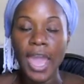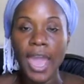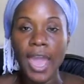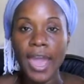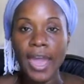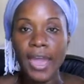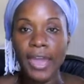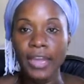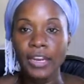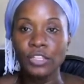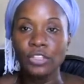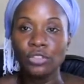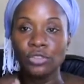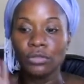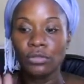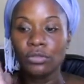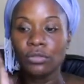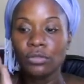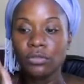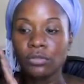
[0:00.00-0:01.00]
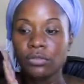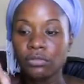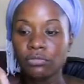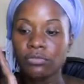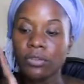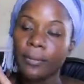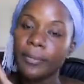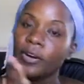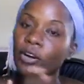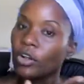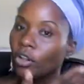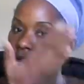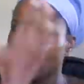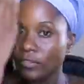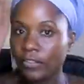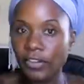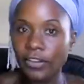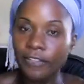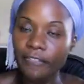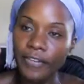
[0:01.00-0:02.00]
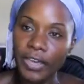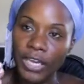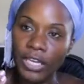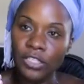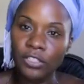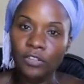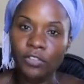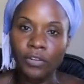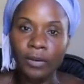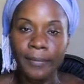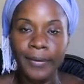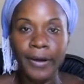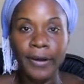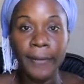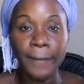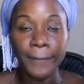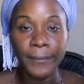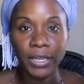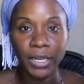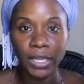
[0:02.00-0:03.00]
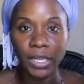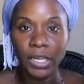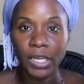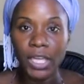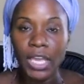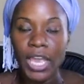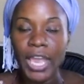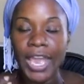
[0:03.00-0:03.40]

and you rub it all over your face for about a minute,